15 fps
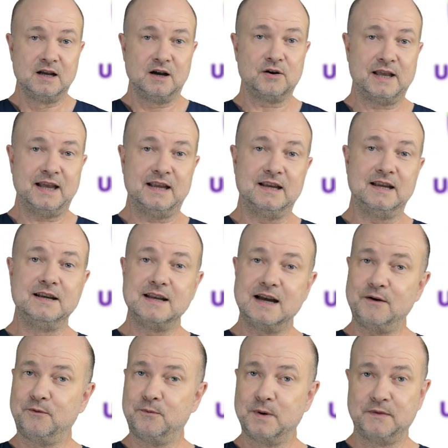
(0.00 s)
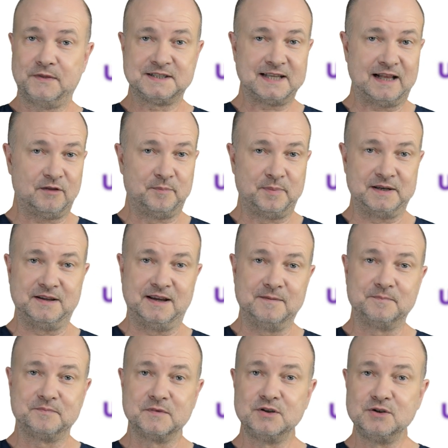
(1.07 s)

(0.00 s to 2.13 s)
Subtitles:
Okay, enough with self-pity.